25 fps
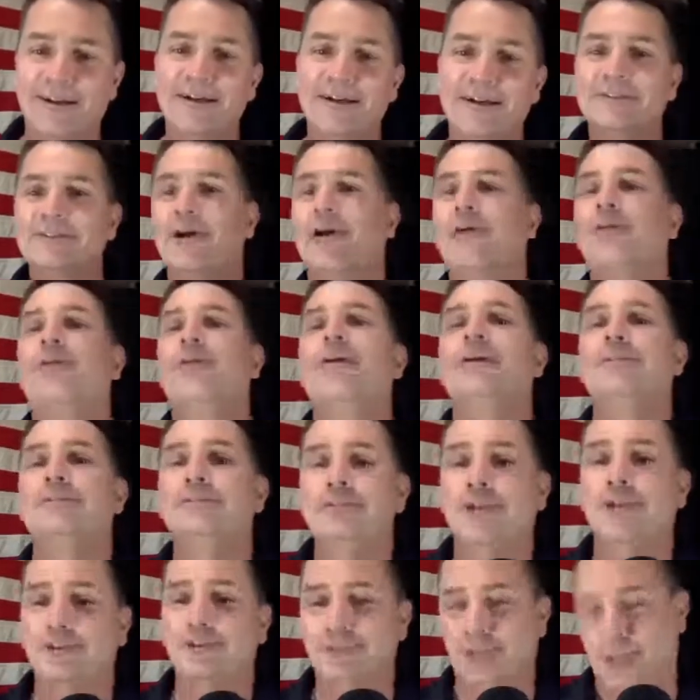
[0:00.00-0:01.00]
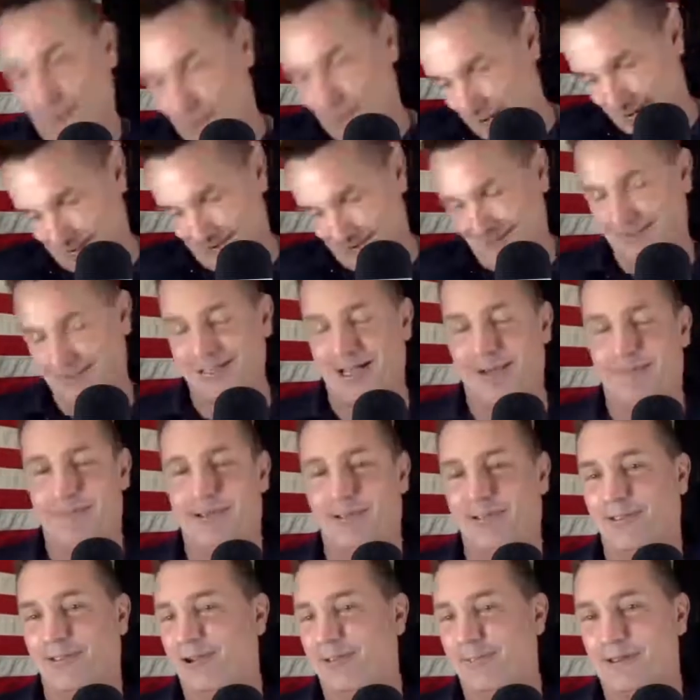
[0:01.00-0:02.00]
So, Jojo, why don't you tell me a
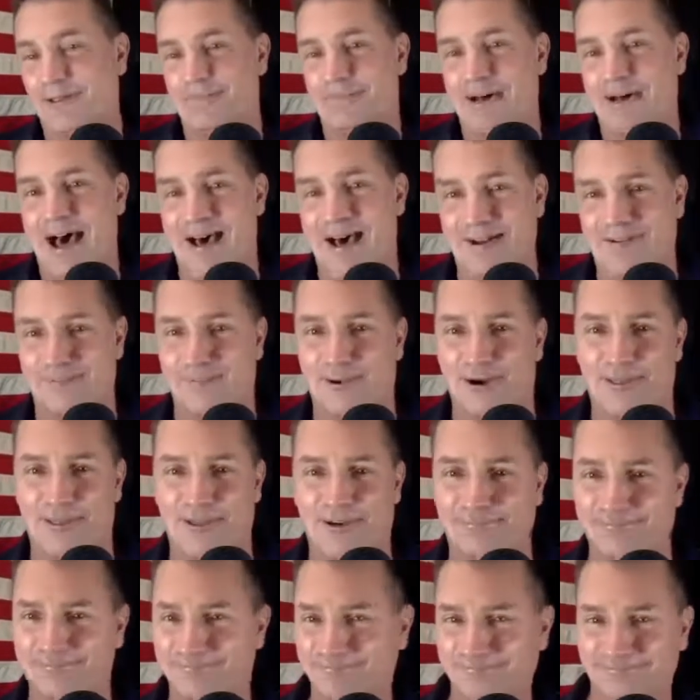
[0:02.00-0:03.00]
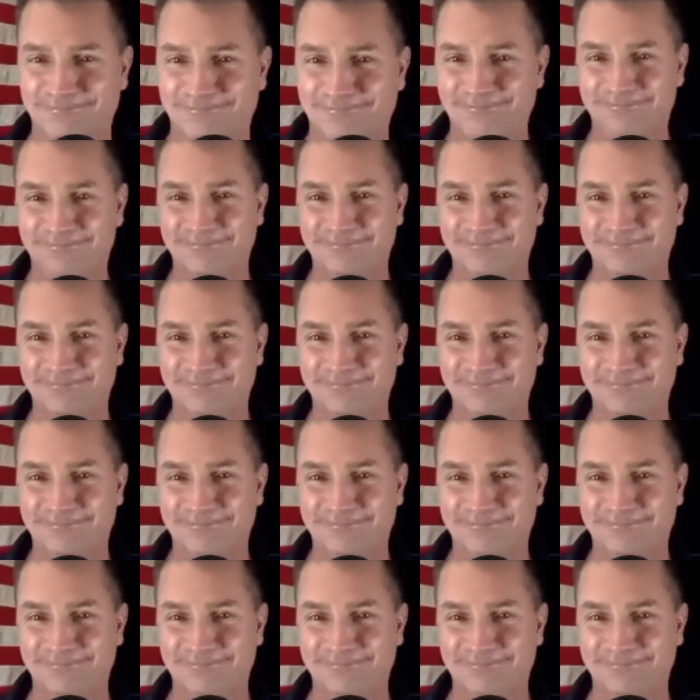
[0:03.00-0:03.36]
little bit about it, brother? Well,